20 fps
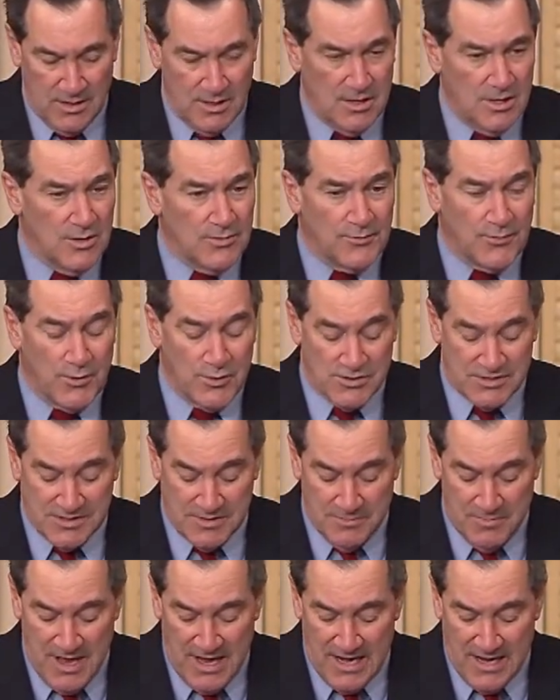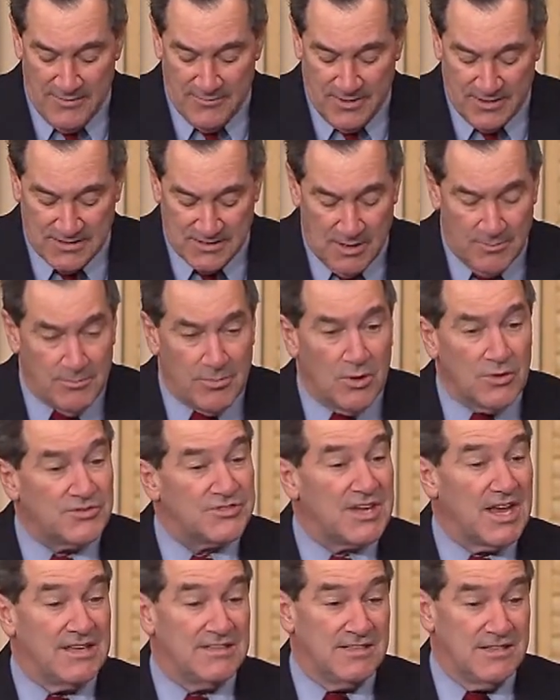First, many of us on both
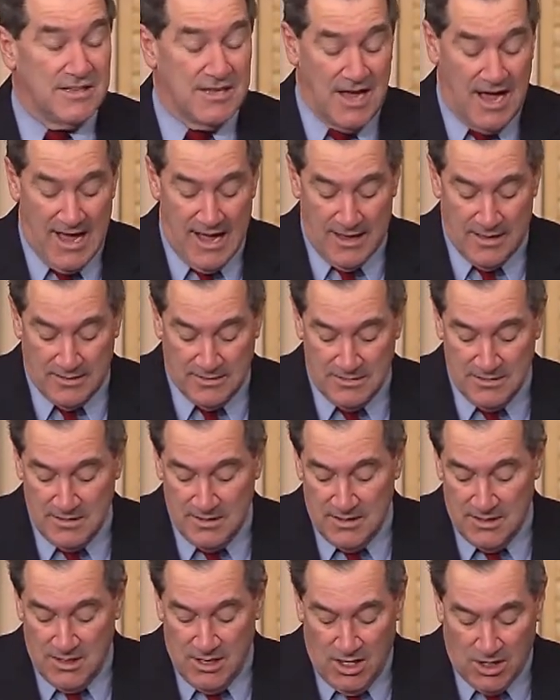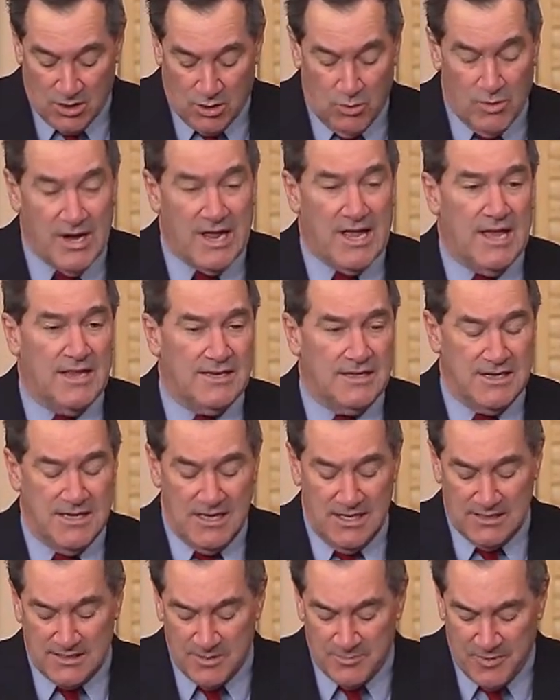sides of the aisle agree on the
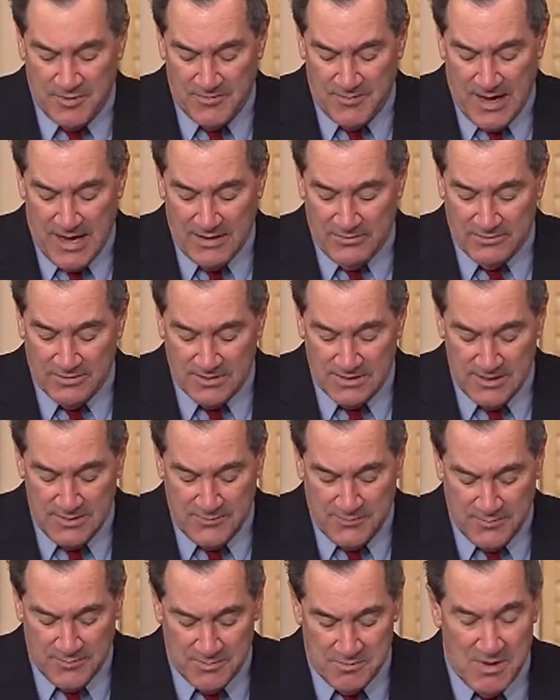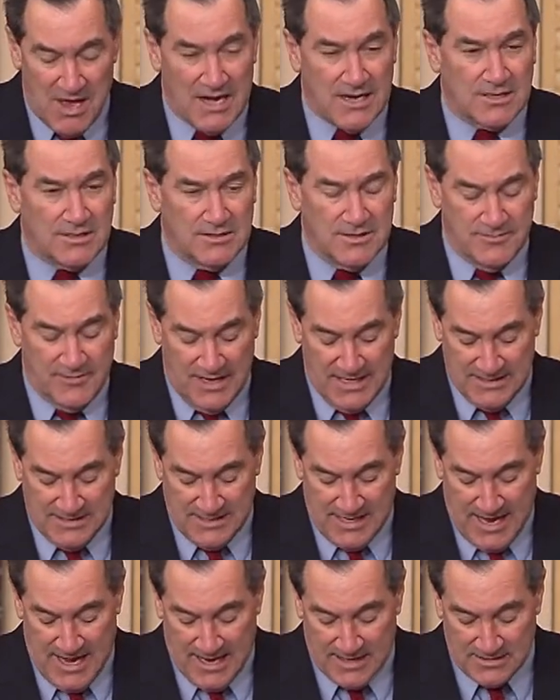need to provide relief from the medical device
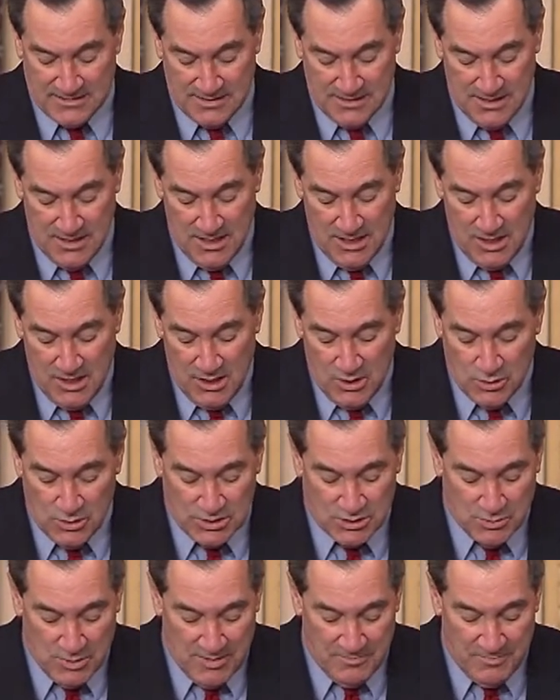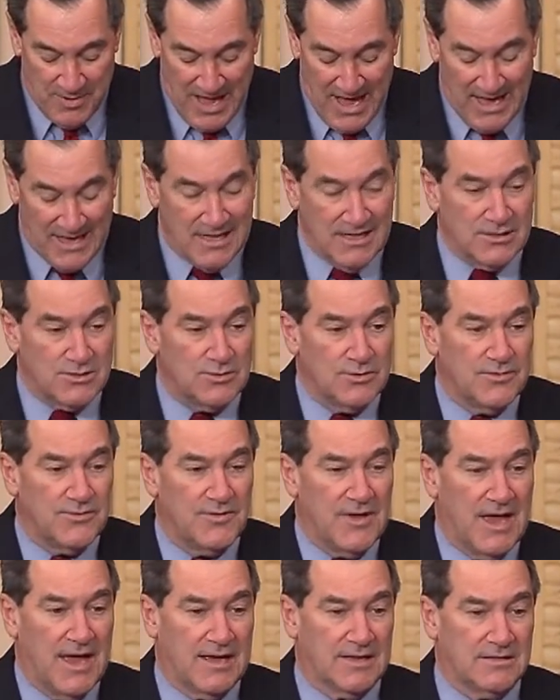tax, which went back into
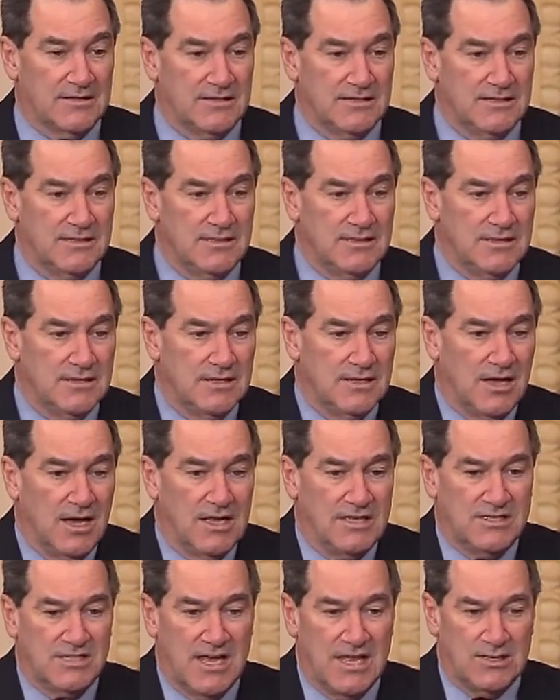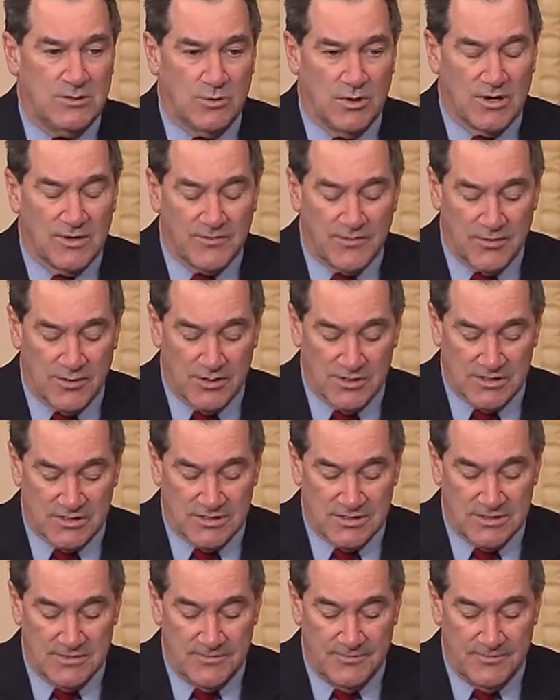effect on January 1st.